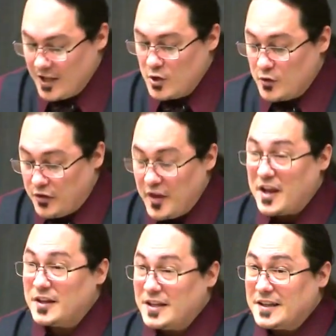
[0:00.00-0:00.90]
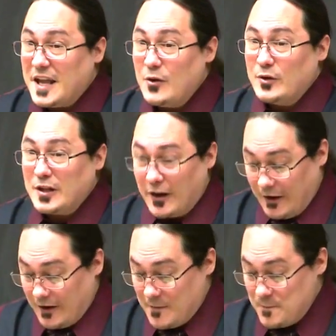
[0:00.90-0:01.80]
You'd think that they would
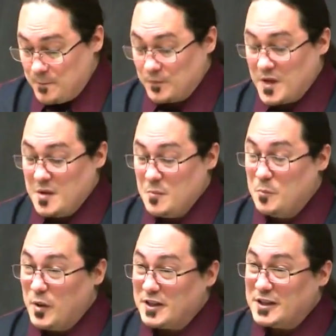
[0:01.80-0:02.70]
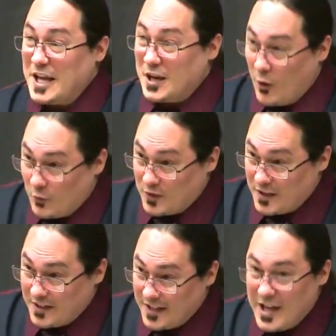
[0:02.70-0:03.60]
learn, but they don't.
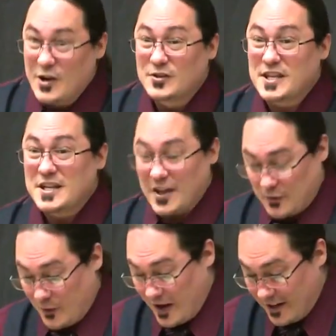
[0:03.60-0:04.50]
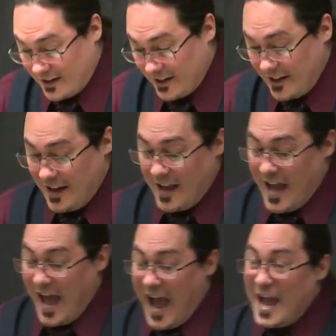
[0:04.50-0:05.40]
Here's another one,
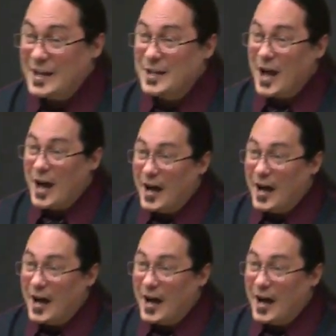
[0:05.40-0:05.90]
and